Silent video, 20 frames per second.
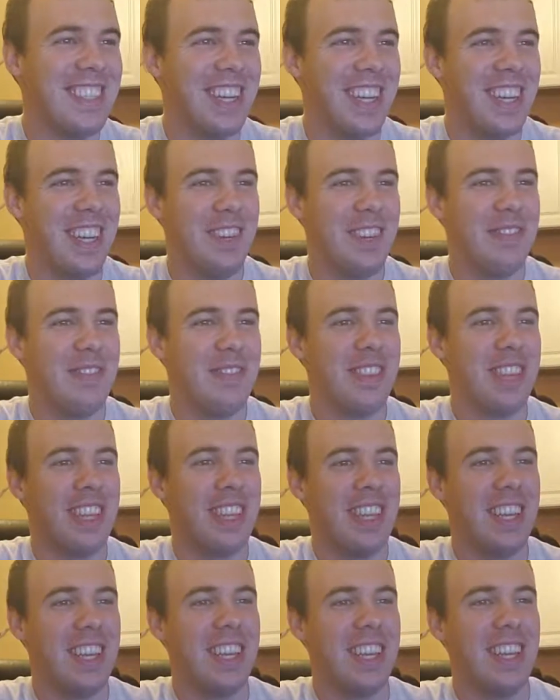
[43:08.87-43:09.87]
um,
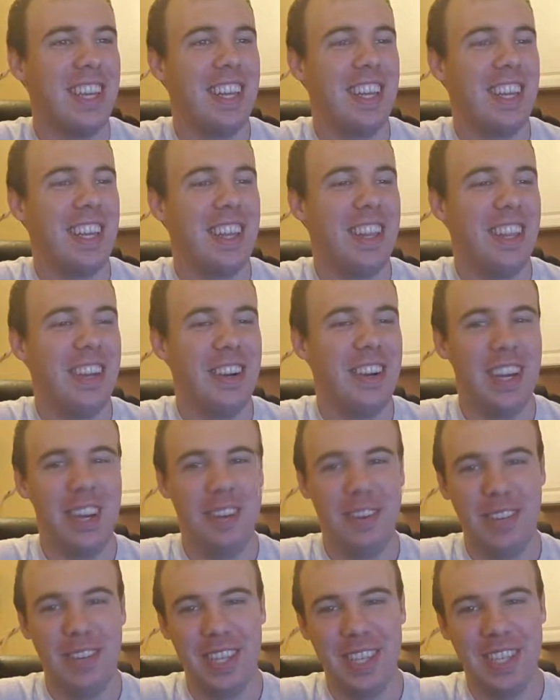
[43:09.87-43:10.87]
they're not
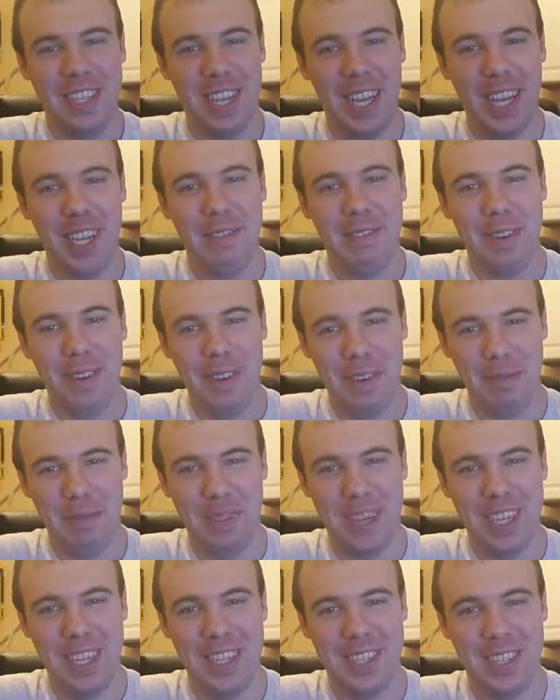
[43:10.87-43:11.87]
really saying very
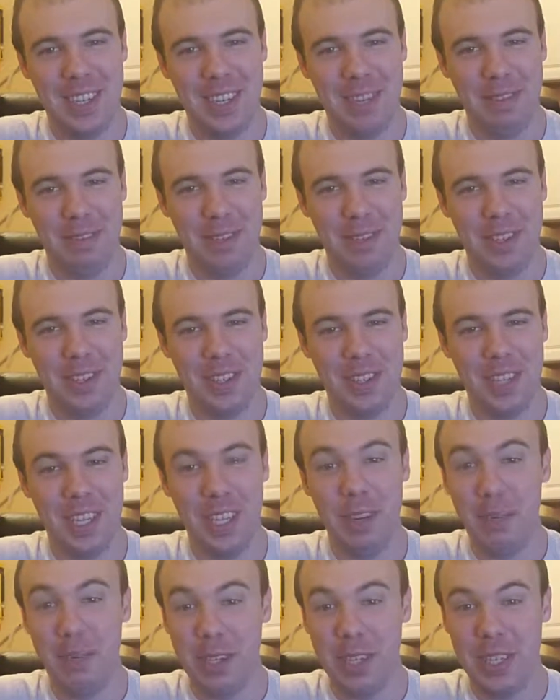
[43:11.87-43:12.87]
much, unfortunately.
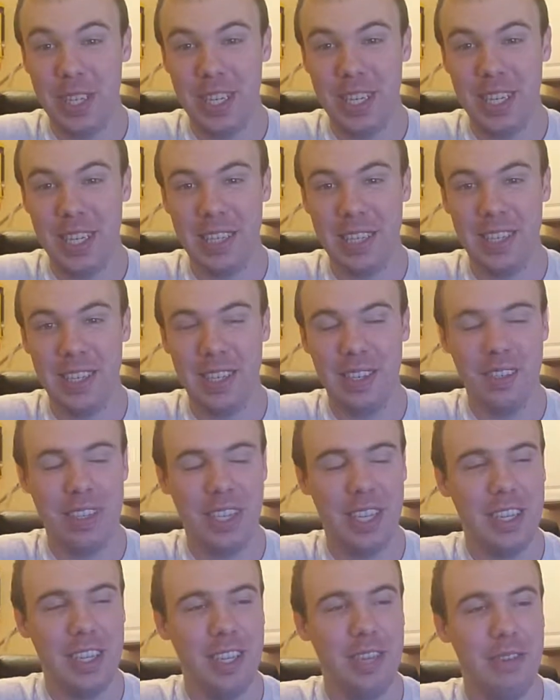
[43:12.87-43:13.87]
I wish I could
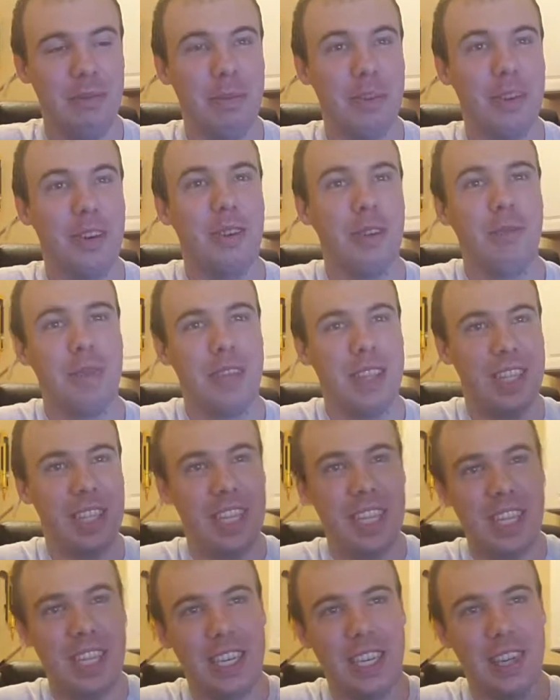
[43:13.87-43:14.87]
tell you more, but
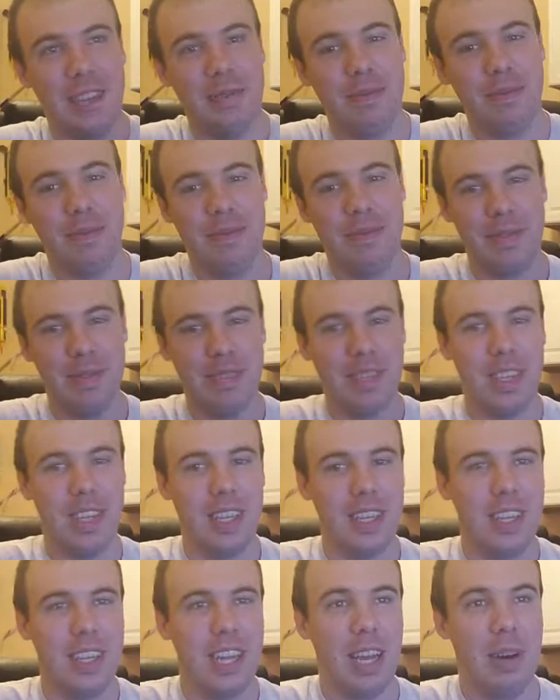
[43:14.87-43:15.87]
the. Um,
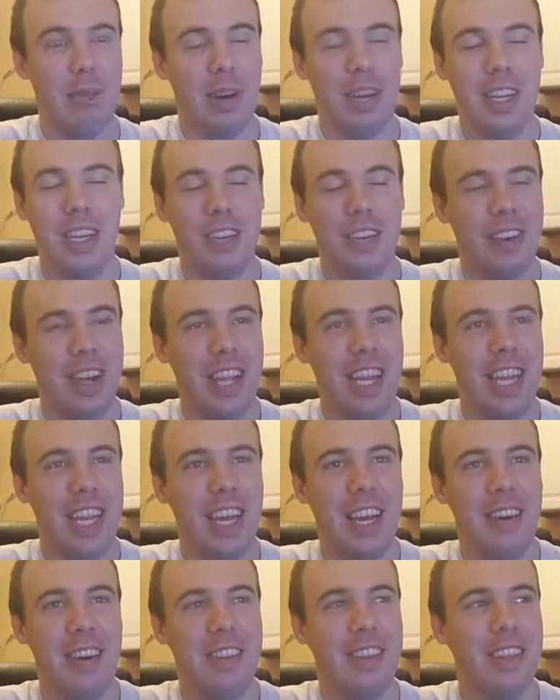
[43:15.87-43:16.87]
I'm on it right
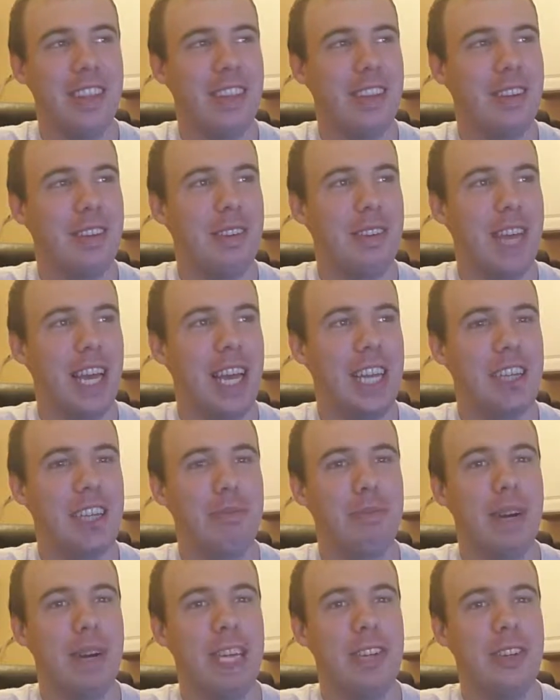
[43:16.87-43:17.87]
now. The
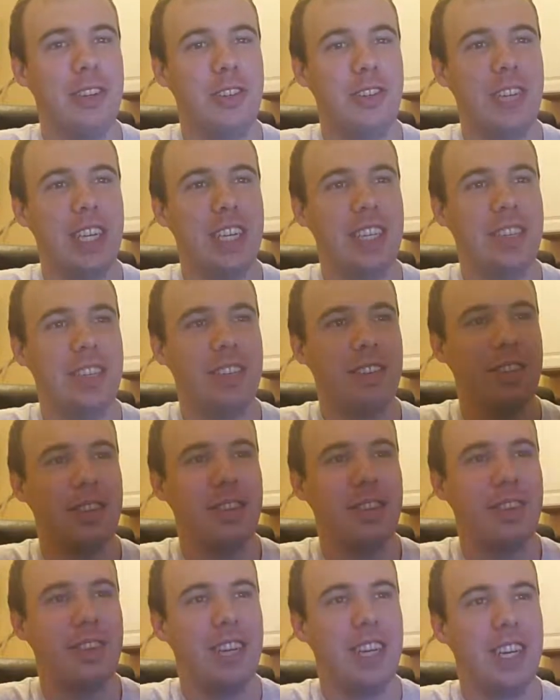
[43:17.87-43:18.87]
Etch BioTrace
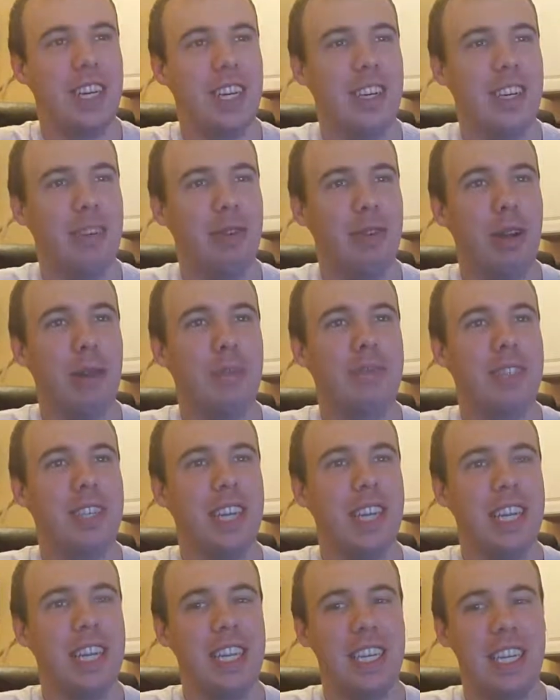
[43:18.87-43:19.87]
uh,
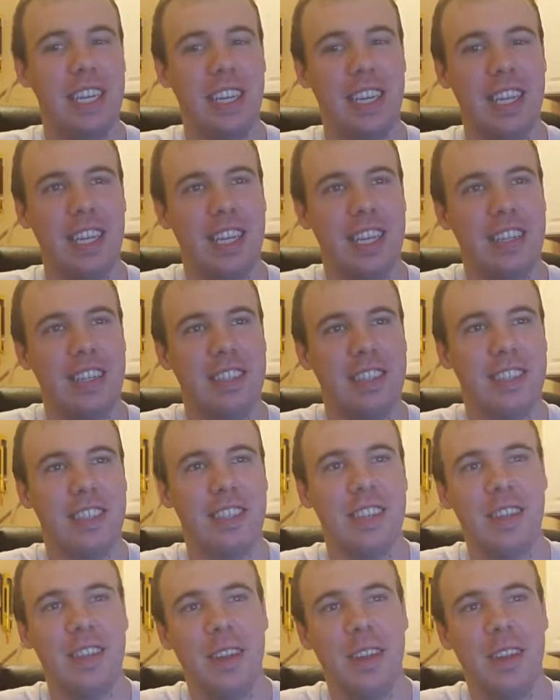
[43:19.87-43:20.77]
website is